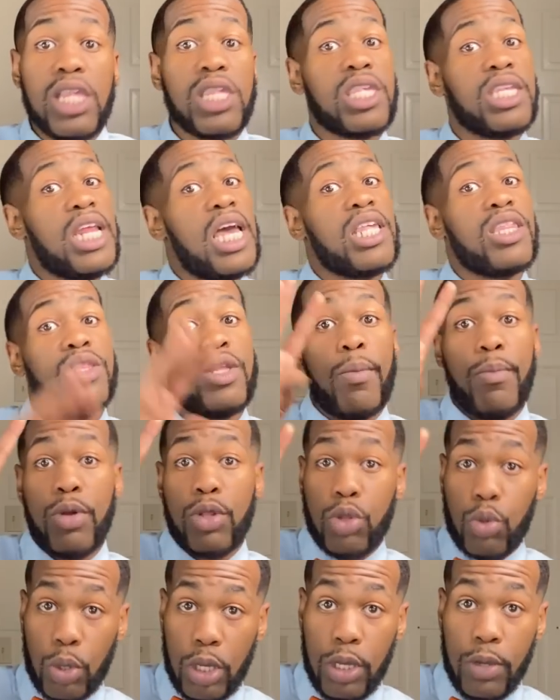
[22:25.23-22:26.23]
So that's number
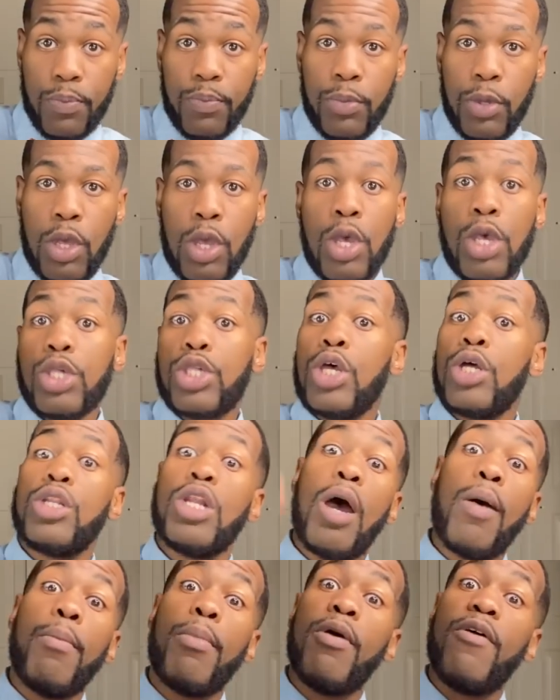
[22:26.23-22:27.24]
3. So
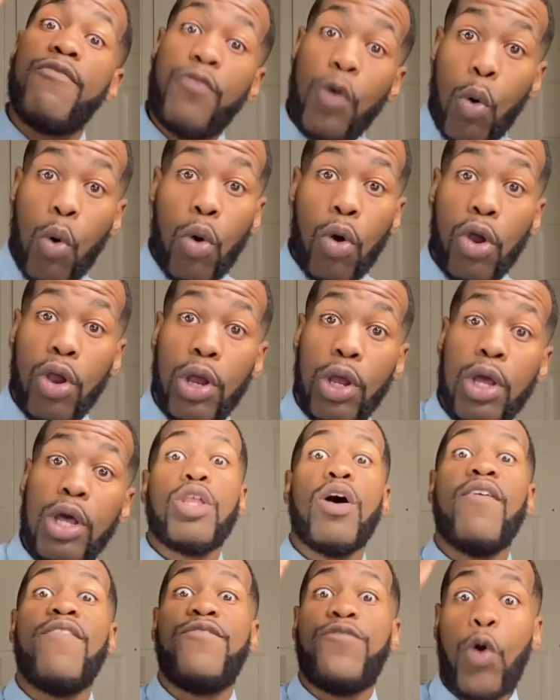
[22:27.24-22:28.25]
number four,
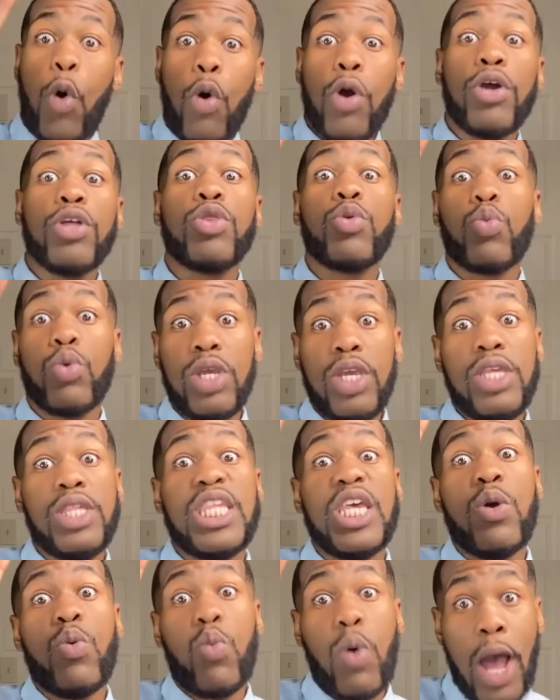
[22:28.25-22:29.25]
the fourth
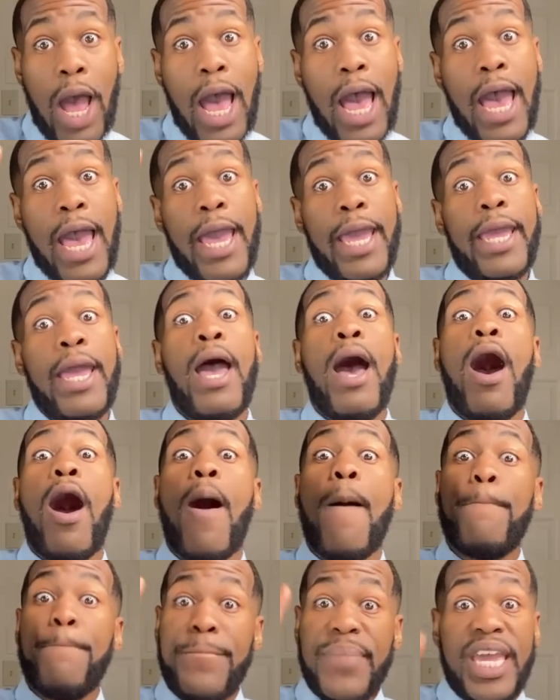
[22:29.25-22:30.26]
reason why
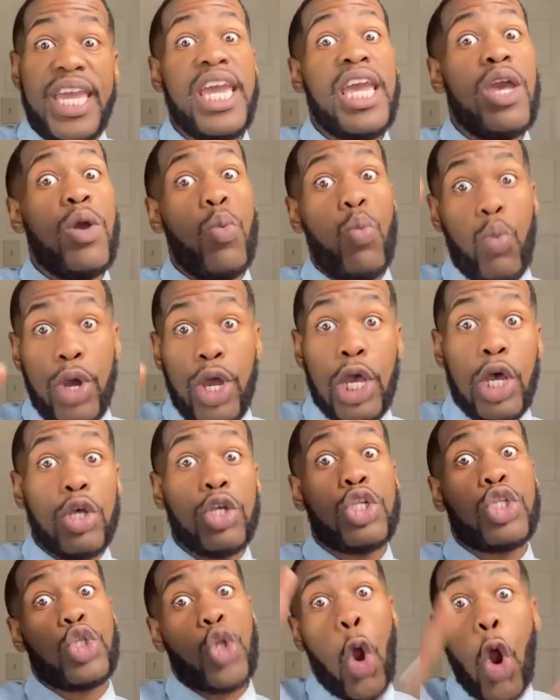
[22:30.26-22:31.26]
a man will
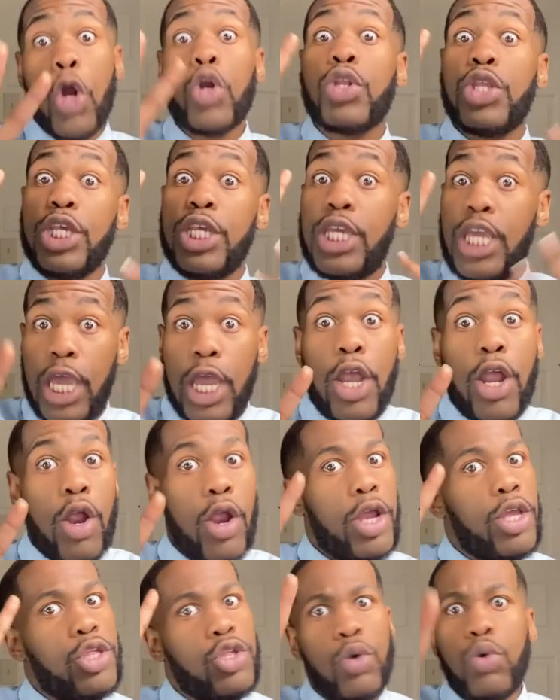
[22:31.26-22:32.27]
start to care
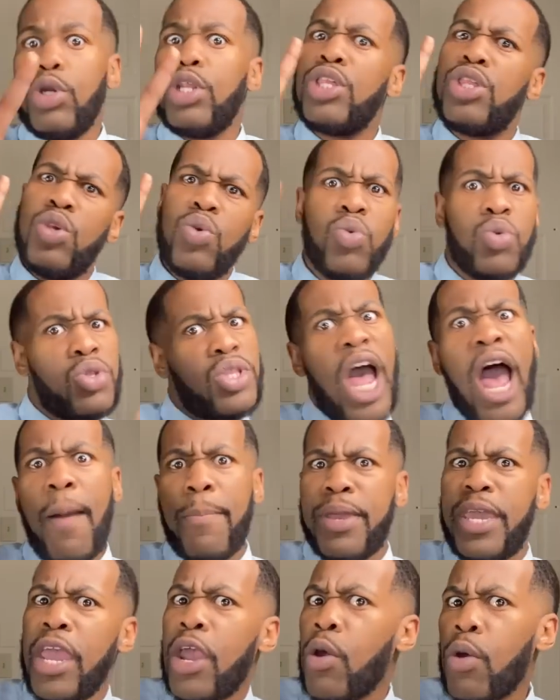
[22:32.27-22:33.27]
as soon as you stop
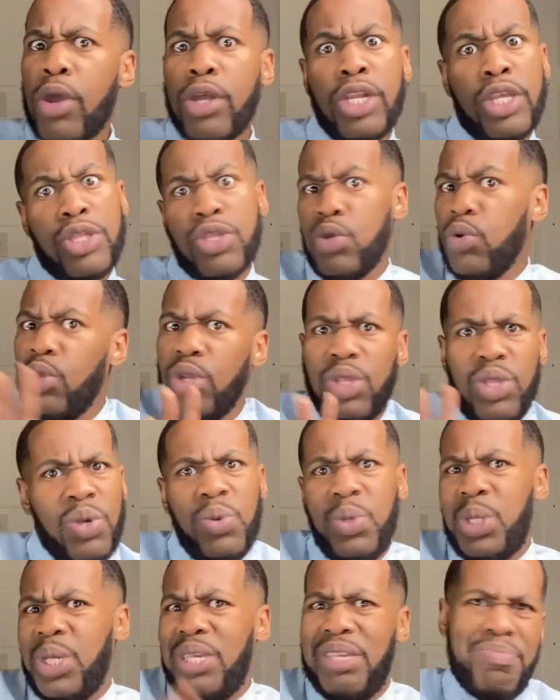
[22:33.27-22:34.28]
caring, as soon as you
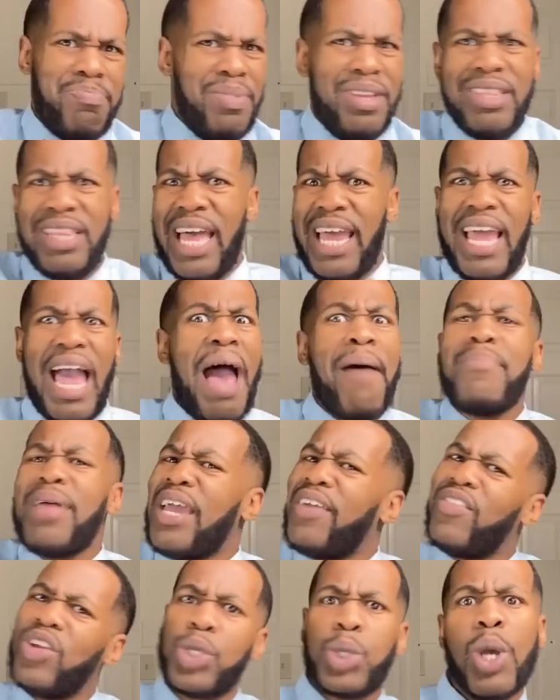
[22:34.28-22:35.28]
just be like, I'm not
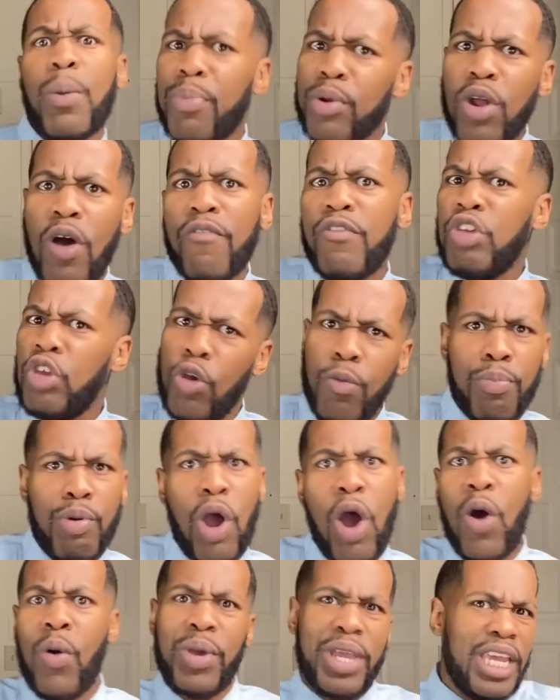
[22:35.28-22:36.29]
even tripping over you,
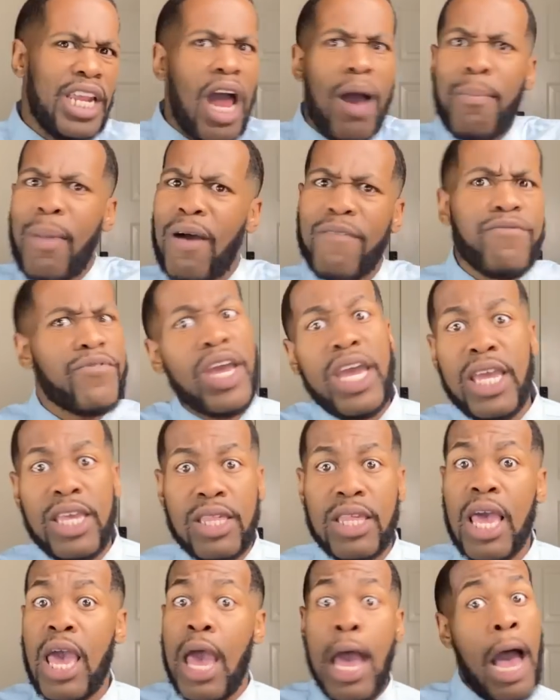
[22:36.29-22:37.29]
bro, get out my face,
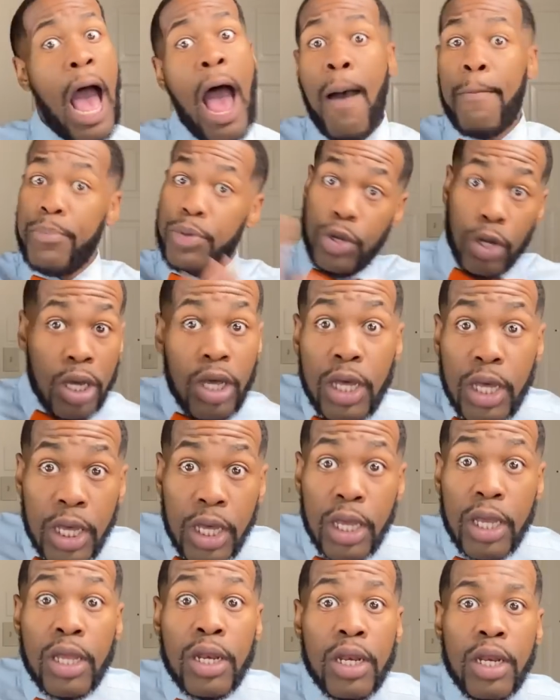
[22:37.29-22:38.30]
I'm
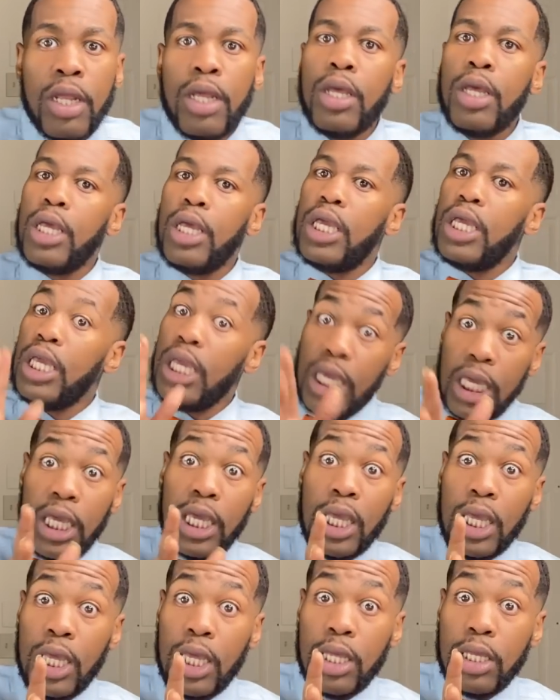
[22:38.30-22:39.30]
done,
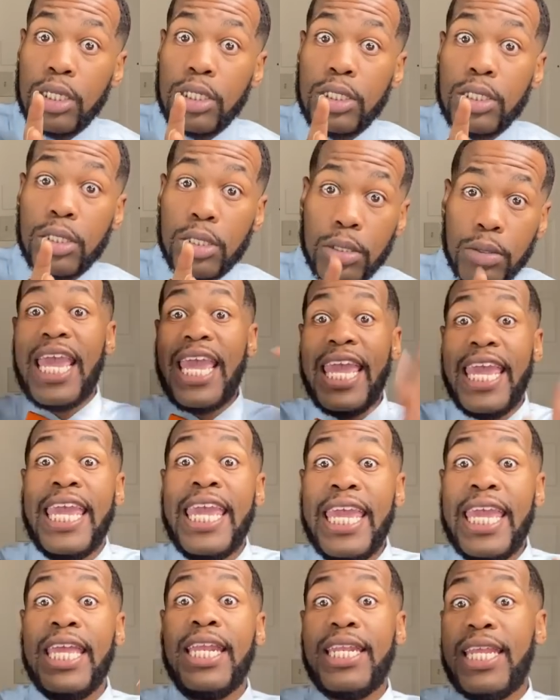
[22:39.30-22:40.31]
is
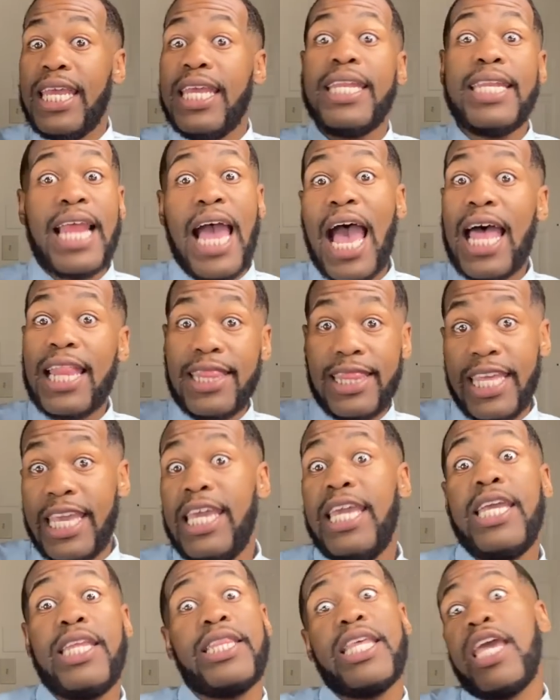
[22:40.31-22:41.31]
he did not
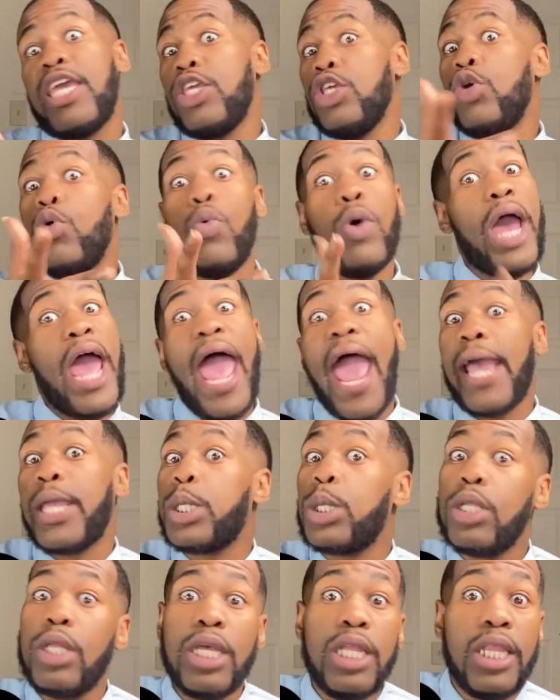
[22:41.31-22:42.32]
think that you would
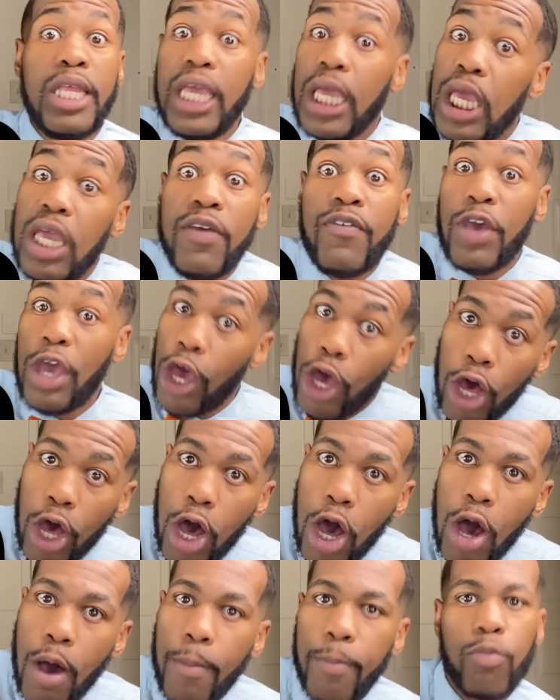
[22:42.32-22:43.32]
actually leave
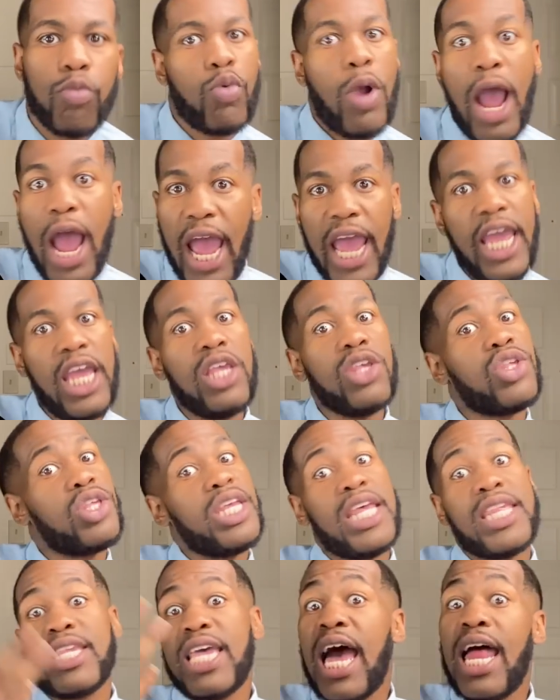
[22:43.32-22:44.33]
him, right? So
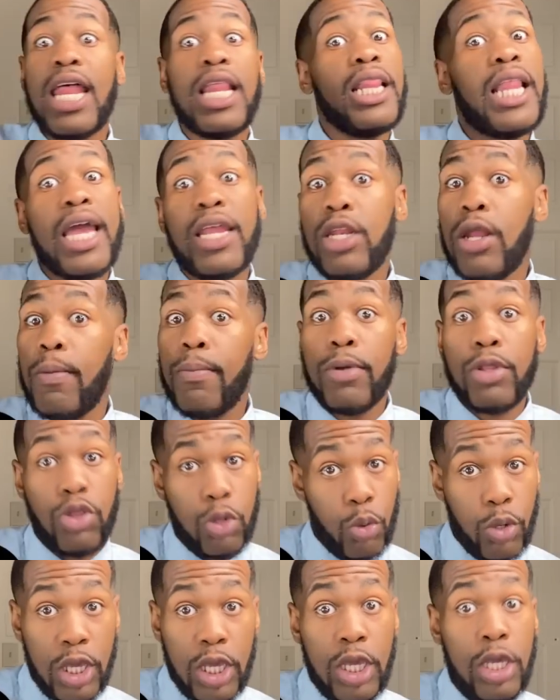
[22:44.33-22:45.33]
that's kind of like number
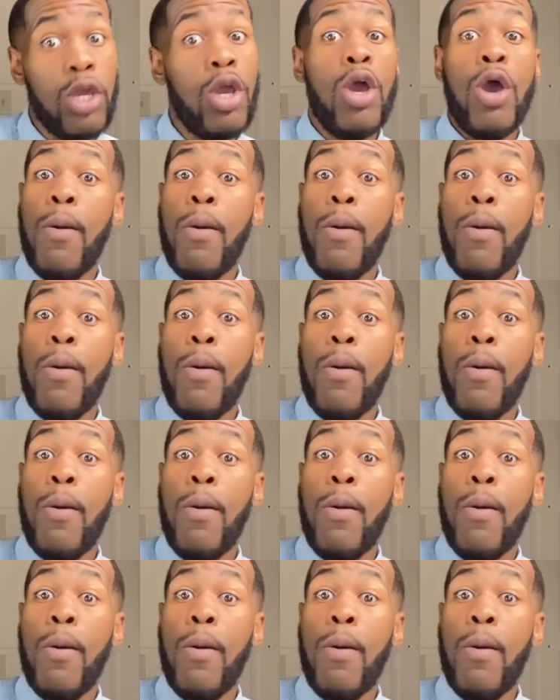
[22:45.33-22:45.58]
three.